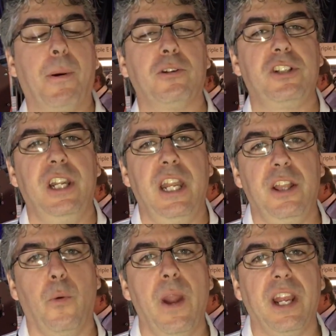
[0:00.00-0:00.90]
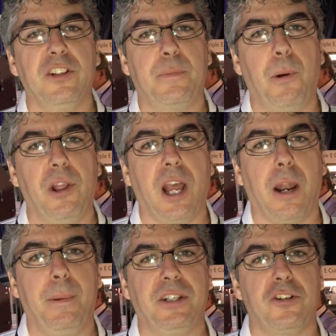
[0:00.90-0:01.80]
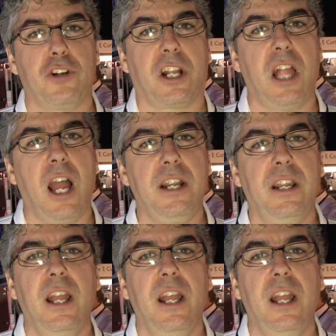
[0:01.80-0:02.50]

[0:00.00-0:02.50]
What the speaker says: person in the wings pulling on a piece of trick line.